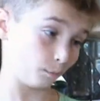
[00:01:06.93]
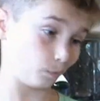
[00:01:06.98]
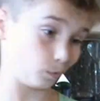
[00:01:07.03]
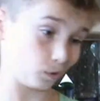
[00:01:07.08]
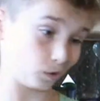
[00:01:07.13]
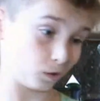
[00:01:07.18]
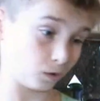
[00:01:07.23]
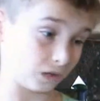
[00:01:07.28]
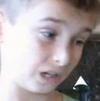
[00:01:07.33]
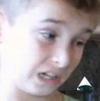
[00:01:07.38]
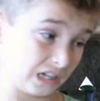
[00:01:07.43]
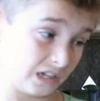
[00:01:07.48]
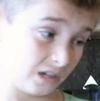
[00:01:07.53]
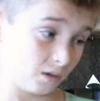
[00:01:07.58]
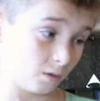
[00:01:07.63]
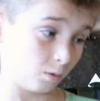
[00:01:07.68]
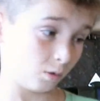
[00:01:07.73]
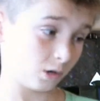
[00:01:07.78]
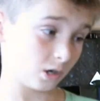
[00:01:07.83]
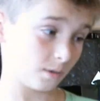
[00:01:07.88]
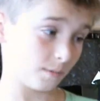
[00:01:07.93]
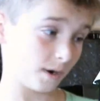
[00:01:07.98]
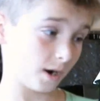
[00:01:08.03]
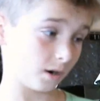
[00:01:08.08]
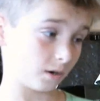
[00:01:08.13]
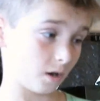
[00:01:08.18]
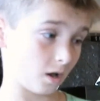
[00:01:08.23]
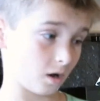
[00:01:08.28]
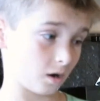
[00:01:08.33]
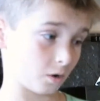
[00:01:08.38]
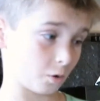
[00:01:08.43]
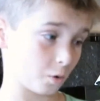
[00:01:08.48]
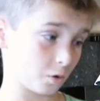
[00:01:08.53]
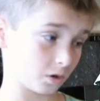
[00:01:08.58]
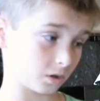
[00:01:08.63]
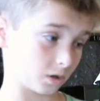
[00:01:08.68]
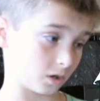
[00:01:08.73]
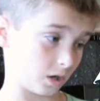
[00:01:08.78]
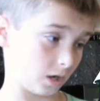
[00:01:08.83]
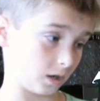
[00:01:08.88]
But what about a corn
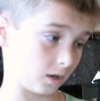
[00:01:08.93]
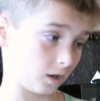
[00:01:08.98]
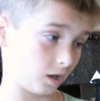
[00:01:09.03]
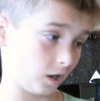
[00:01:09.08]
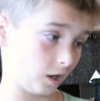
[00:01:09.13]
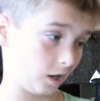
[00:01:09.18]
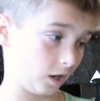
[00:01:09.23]
snake?